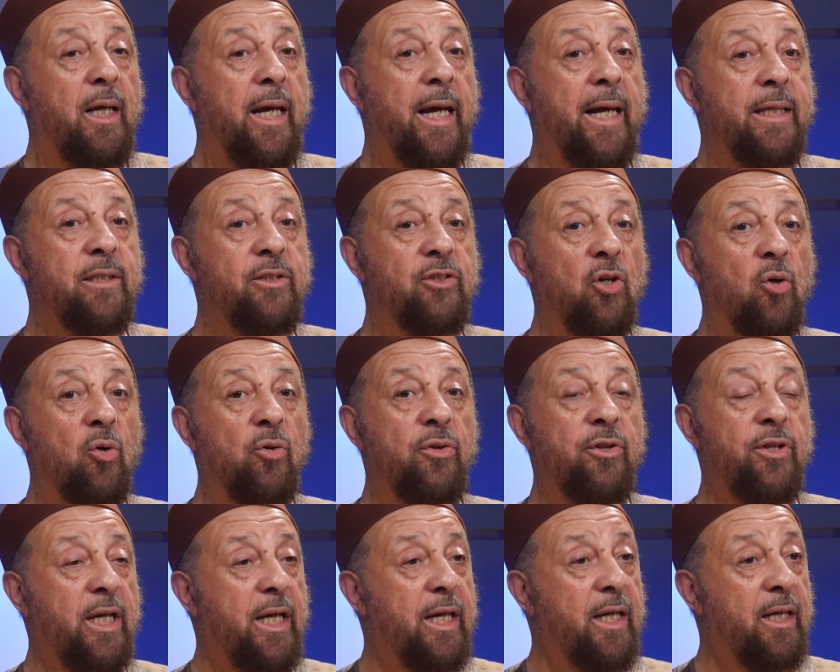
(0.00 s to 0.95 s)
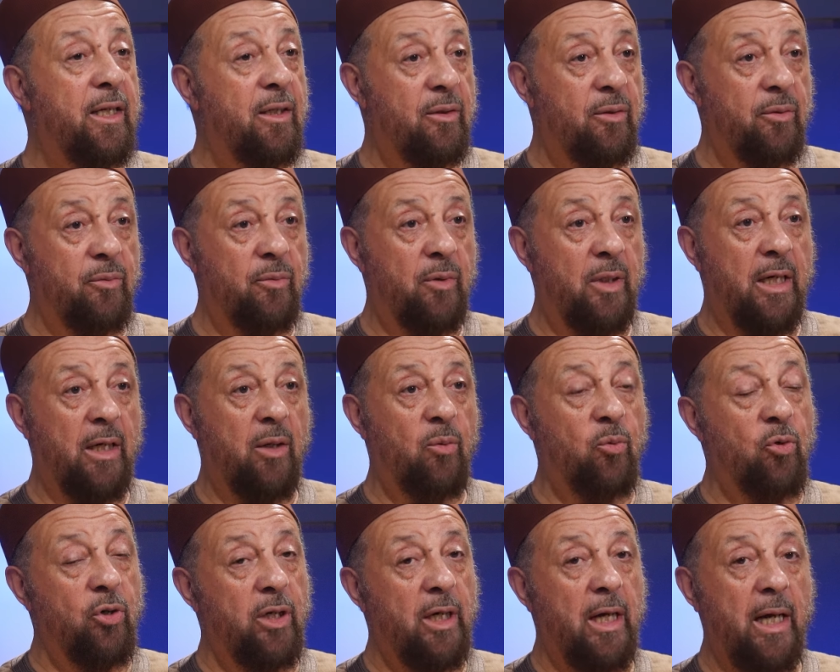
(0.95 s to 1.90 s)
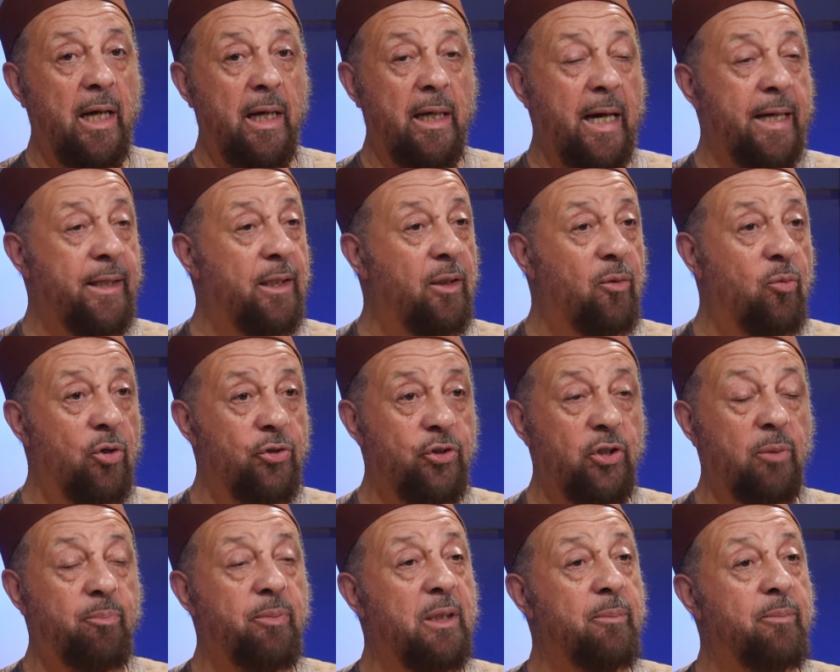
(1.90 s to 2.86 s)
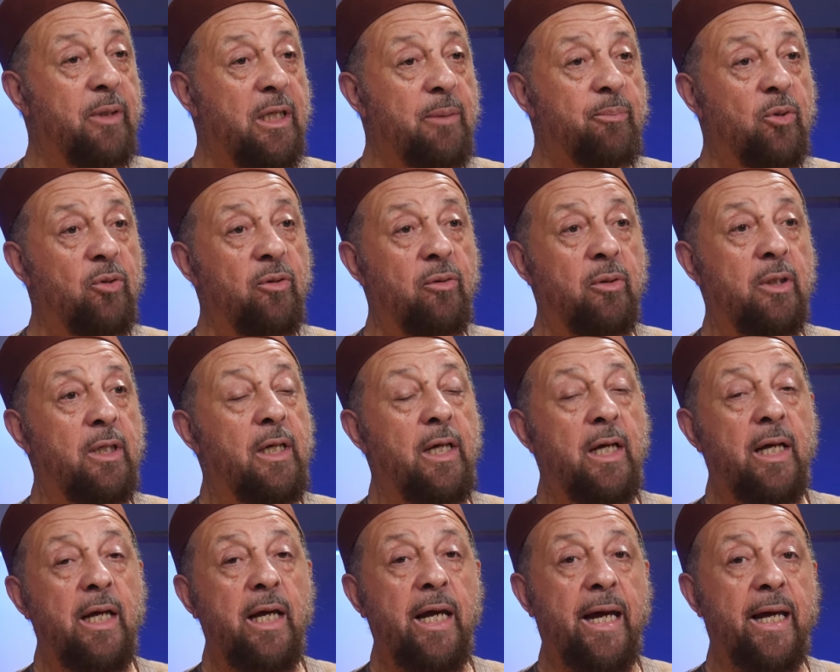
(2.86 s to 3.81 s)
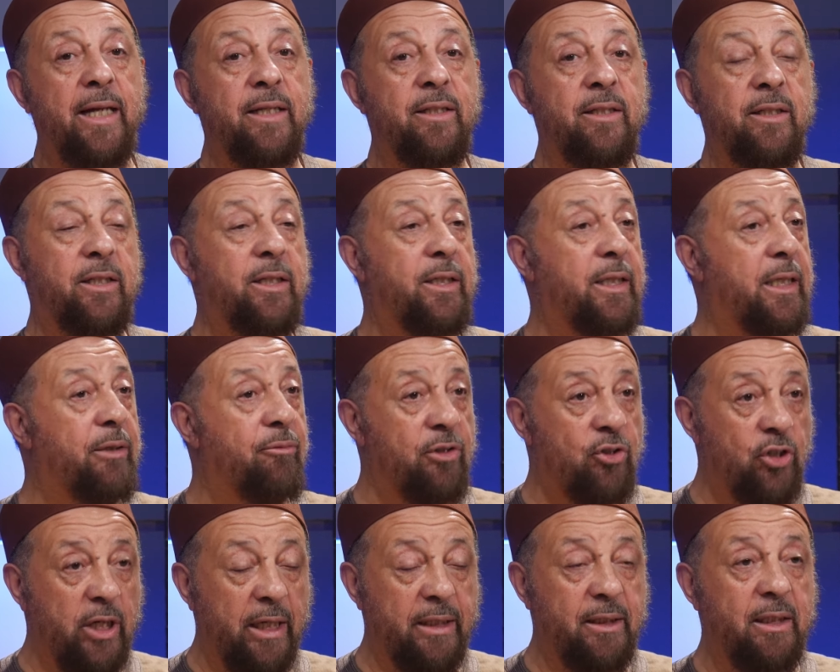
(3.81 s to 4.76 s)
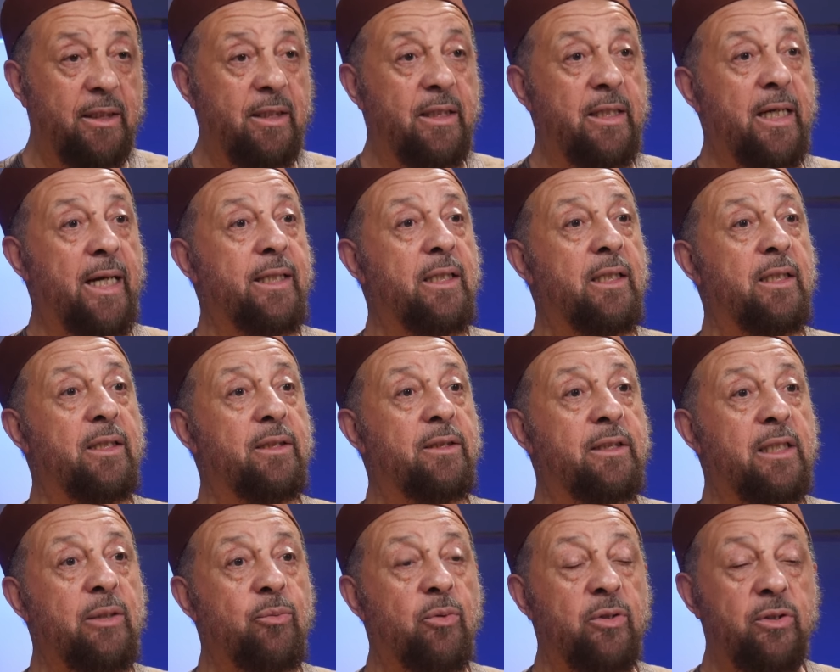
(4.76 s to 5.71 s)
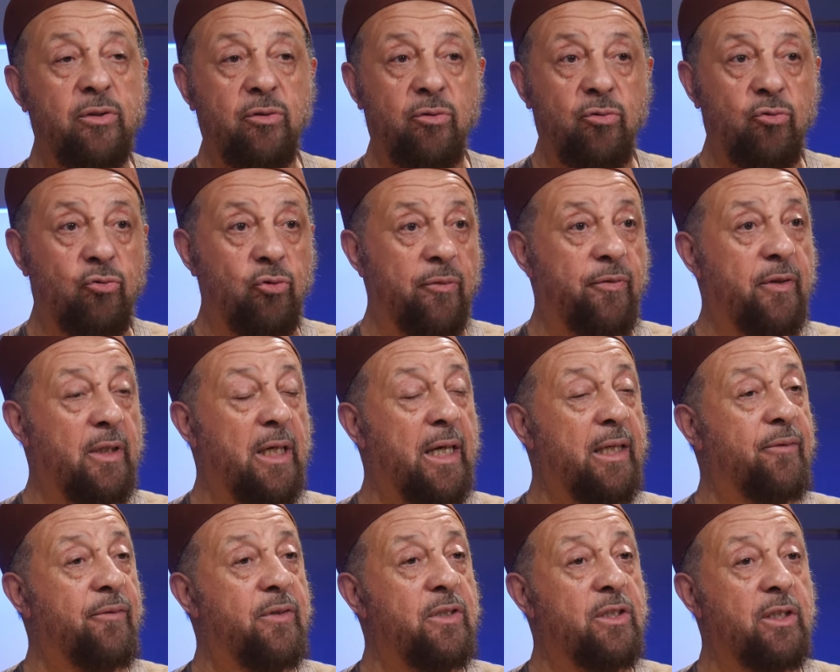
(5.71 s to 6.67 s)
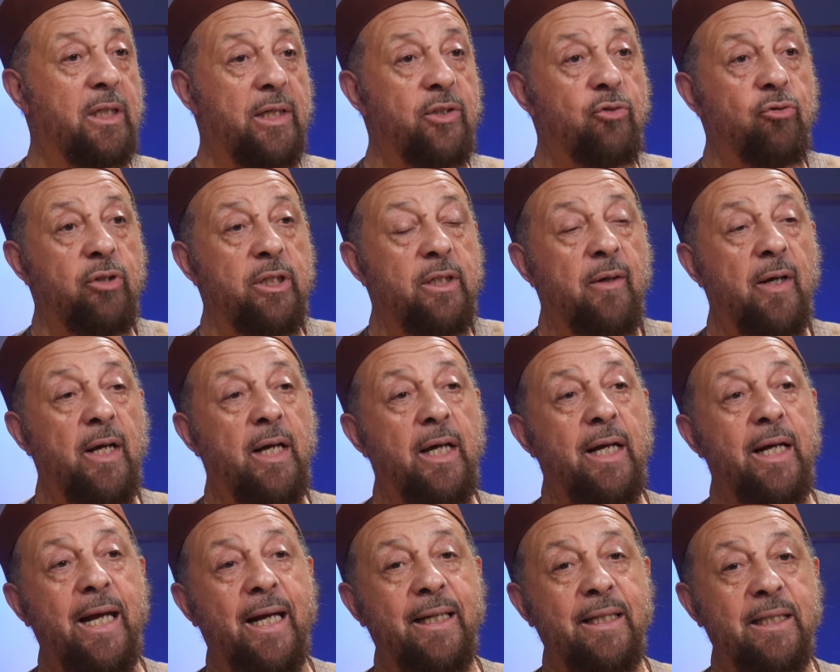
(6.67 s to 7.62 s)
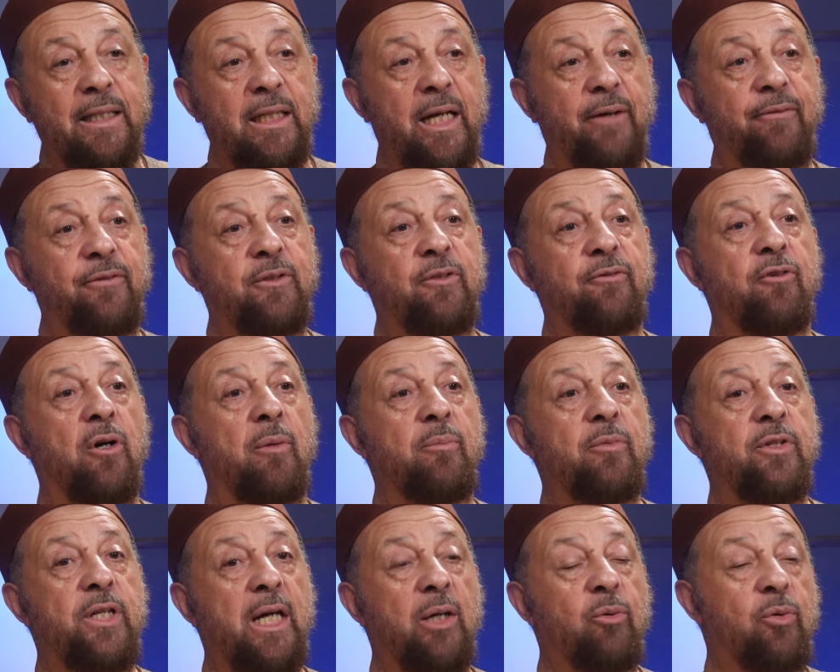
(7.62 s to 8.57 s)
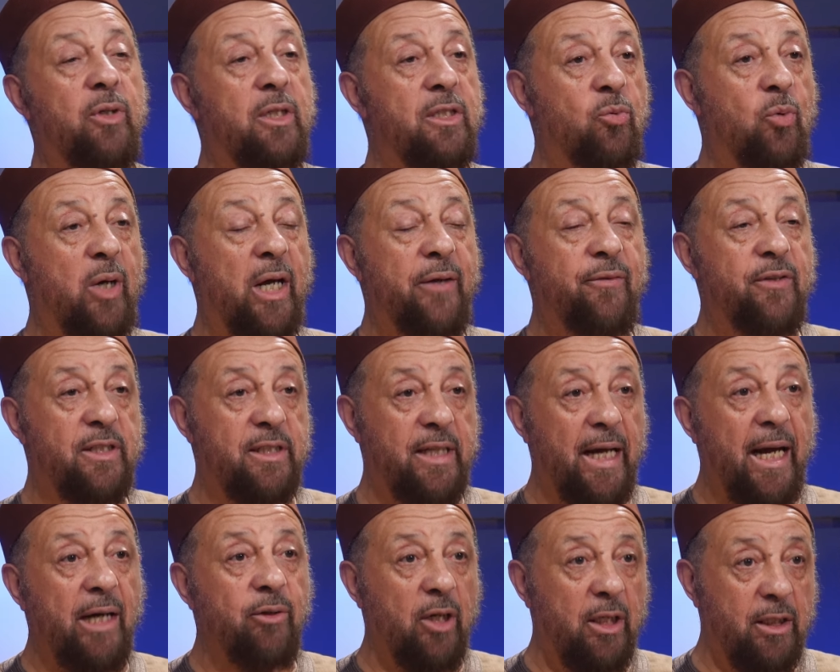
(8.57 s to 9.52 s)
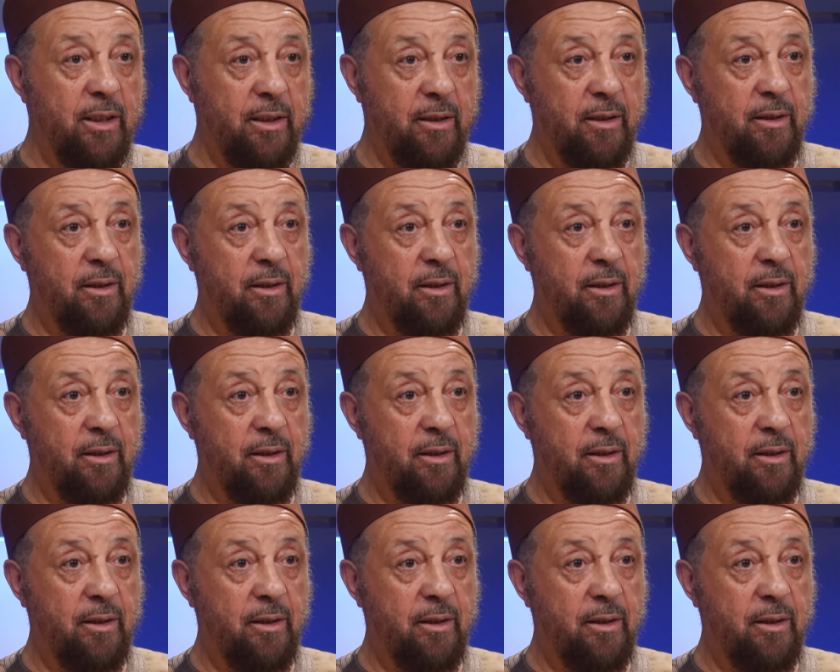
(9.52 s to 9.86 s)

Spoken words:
And so there were idol-worshipping people, and he rejected the idols. He was driven out of his country, and he left from there with his wife, Sarah.